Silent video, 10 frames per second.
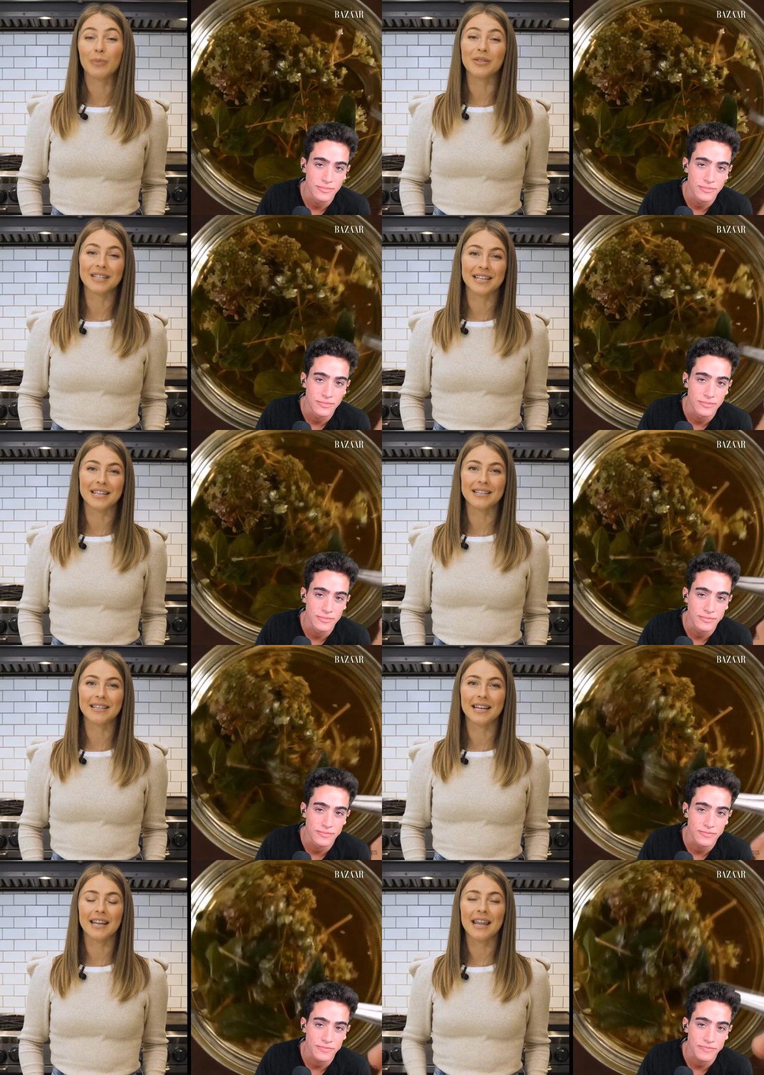Speaker 1: herbal teas,
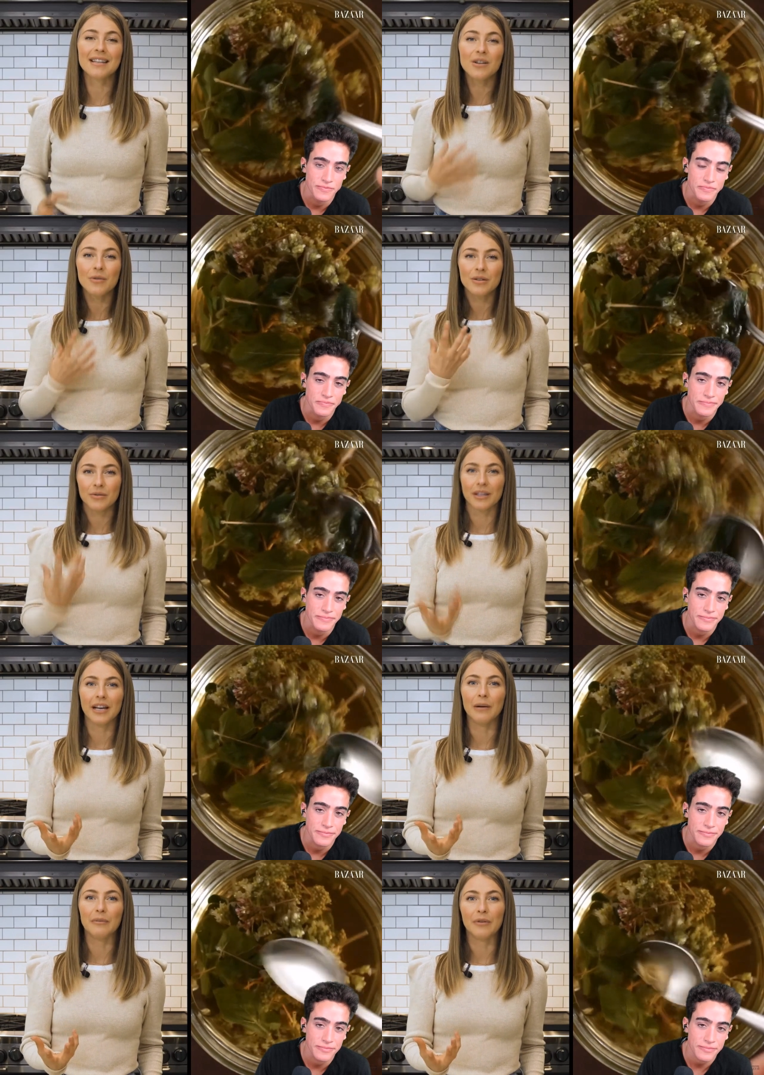and that's always really
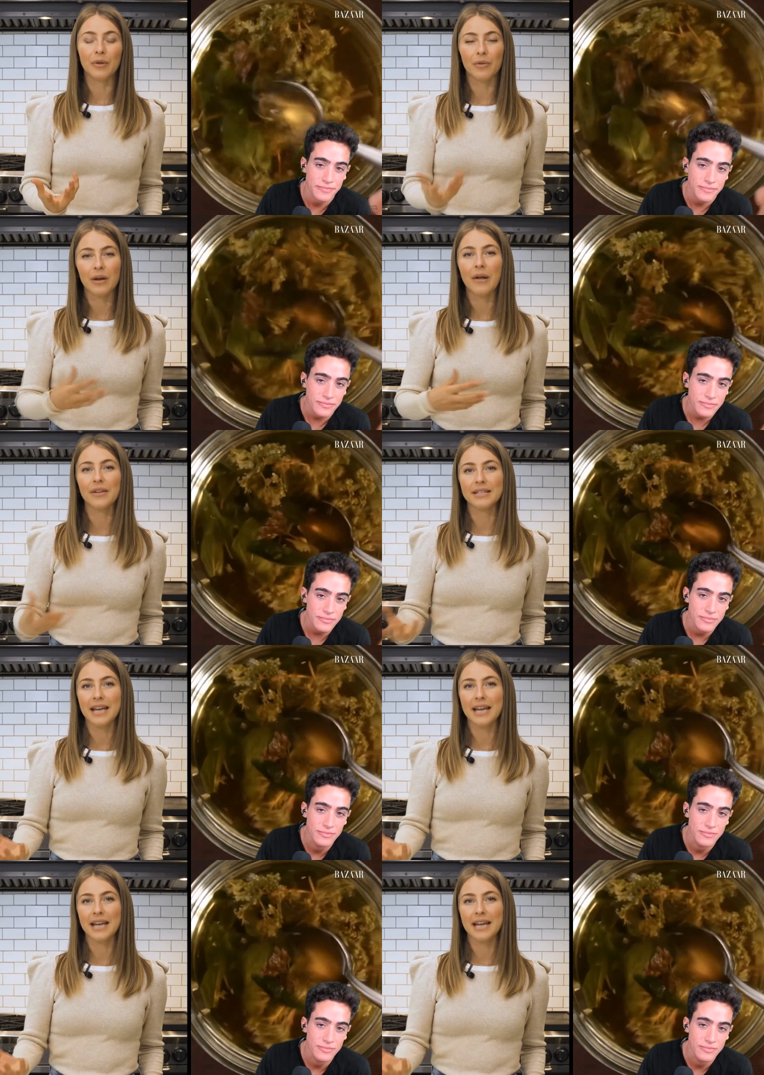helpful throughout the